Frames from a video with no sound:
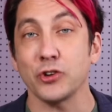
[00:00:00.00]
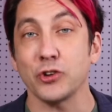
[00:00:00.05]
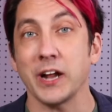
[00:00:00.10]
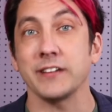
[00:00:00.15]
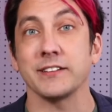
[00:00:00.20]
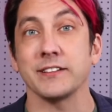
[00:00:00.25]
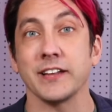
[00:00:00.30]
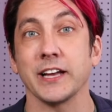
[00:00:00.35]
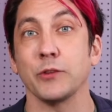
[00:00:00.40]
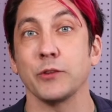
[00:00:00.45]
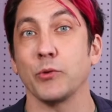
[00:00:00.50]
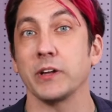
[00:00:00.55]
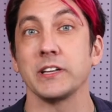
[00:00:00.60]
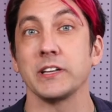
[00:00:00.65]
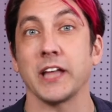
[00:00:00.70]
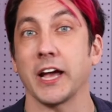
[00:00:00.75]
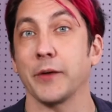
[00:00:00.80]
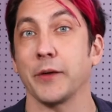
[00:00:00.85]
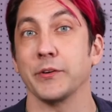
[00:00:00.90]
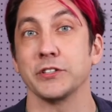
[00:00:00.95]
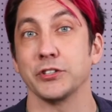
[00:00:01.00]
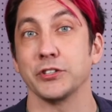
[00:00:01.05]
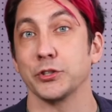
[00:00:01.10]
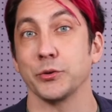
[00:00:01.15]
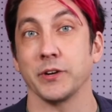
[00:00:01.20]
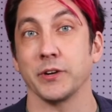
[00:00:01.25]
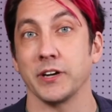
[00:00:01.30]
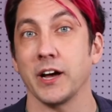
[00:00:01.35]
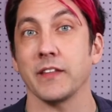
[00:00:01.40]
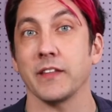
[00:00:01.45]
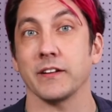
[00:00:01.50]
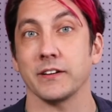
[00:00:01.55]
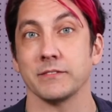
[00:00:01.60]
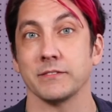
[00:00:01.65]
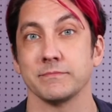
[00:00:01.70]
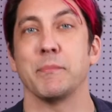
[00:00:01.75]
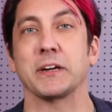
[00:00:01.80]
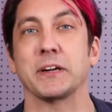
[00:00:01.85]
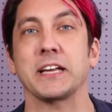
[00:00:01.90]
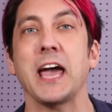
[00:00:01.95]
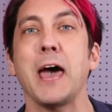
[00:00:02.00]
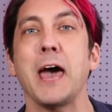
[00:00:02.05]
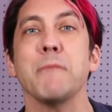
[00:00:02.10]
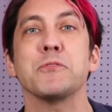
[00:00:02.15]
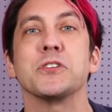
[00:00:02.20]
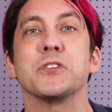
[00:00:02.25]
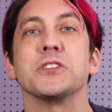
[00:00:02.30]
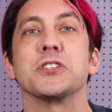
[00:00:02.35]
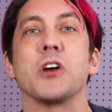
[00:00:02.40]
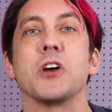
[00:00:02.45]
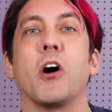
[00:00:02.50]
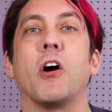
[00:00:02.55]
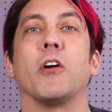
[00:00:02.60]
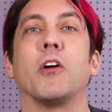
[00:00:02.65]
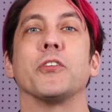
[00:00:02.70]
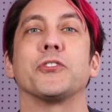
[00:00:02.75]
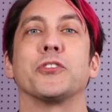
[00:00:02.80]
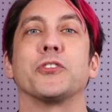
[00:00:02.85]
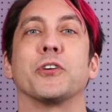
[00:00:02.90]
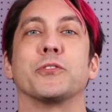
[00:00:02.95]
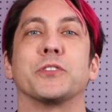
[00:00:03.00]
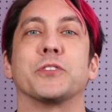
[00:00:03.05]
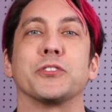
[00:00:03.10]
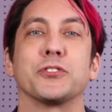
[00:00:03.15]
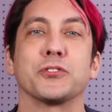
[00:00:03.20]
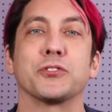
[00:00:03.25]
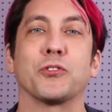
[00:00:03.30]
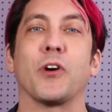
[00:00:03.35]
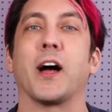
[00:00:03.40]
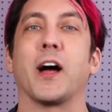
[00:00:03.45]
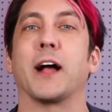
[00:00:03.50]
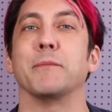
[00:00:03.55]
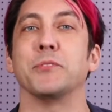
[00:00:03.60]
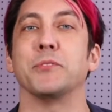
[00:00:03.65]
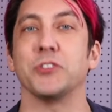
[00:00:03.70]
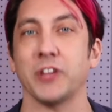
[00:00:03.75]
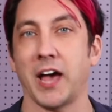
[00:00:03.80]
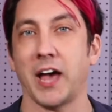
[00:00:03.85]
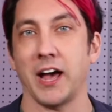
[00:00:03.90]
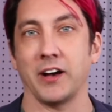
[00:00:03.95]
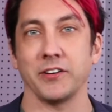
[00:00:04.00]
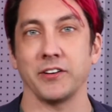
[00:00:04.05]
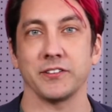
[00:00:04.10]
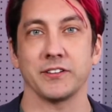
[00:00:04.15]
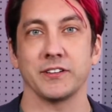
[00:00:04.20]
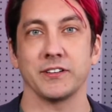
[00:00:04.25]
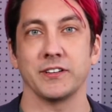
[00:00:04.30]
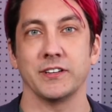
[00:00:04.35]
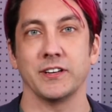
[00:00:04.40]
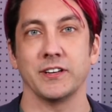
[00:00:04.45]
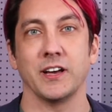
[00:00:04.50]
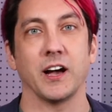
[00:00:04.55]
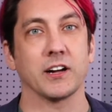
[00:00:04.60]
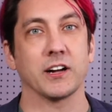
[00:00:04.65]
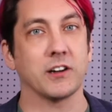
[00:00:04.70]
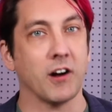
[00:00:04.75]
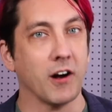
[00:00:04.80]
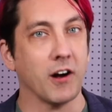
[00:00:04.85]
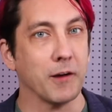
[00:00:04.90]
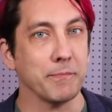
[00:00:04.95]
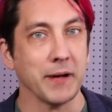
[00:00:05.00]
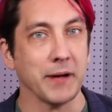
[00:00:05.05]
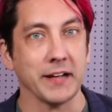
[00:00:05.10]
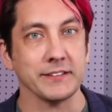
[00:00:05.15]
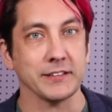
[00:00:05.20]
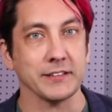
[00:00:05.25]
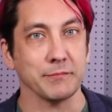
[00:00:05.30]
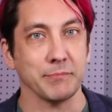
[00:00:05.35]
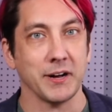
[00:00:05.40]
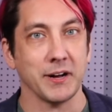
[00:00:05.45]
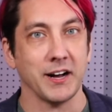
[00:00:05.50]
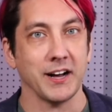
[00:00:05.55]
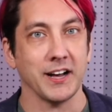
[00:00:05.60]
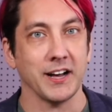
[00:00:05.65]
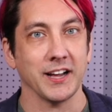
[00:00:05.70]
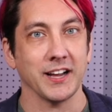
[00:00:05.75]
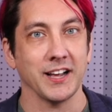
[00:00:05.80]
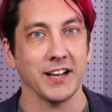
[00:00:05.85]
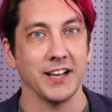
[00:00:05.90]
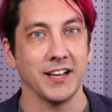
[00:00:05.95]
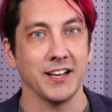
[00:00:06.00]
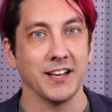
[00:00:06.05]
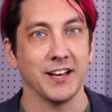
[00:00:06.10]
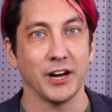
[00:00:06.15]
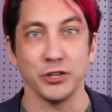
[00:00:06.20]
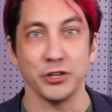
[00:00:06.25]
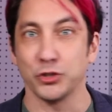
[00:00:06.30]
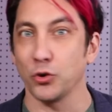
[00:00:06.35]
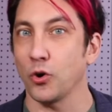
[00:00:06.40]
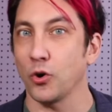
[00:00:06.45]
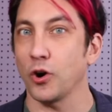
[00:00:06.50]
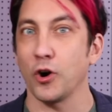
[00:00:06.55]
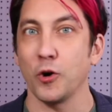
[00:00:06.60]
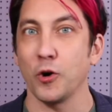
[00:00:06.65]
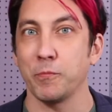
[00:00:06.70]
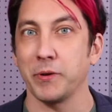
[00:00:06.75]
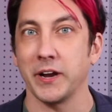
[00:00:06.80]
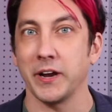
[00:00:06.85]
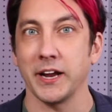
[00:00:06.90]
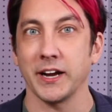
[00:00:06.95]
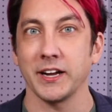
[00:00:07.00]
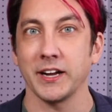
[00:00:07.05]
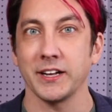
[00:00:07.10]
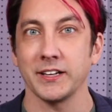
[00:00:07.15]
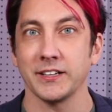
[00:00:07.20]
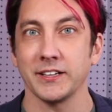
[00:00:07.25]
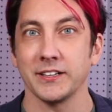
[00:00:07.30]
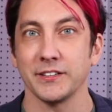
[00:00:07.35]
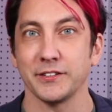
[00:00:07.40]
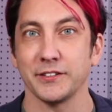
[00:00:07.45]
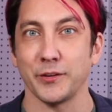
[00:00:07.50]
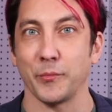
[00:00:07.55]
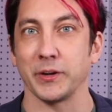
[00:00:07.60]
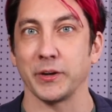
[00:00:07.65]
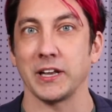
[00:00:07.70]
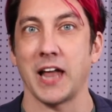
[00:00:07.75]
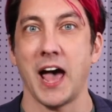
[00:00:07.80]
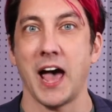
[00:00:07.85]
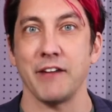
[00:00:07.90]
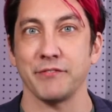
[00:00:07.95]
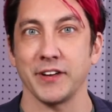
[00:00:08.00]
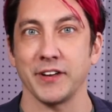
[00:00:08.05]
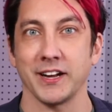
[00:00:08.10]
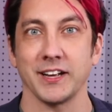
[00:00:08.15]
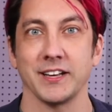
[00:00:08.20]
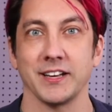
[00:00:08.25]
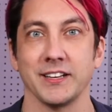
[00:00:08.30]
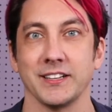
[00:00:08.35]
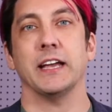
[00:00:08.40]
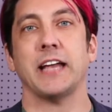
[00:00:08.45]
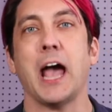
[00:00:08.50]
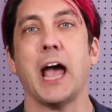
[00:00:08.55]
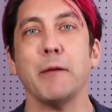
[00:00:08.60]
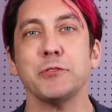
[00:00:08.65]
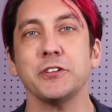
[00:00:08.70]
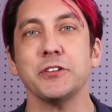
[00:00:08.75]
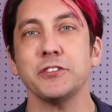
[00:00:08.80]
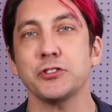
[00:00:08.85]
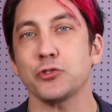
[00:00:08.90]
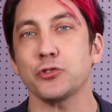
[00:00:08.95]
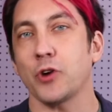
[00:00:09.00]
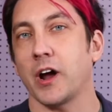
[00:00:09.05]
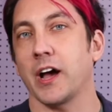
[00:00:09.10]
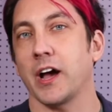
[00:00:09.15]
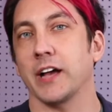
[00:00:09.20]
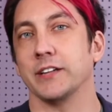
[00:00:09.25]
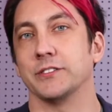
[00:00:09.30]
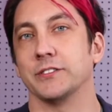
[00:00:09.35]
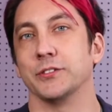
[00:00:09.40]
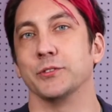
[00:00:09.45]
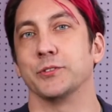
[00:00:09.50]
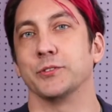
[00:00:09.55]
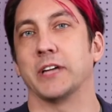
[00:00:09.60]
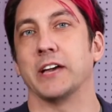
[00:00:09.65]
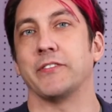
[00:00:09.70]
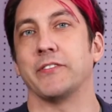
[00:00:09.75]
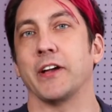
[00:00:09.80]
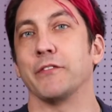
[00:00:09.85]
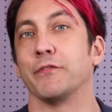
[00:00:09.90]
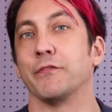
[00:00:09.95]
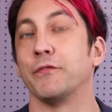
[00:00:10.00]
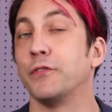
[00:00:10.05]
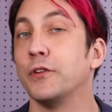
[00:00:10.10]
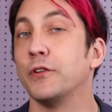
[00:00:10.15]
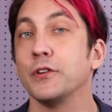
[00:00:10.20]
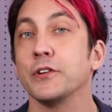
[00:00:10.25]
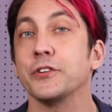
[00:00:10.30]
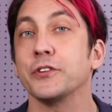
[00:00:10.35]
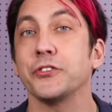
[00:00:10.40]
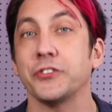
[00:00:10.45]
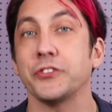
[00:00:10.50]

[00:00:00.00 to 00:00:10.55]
translate one language into another. But captions also describe sound. A car passing by, a door opening, someone laughing. Captions try to give a fuller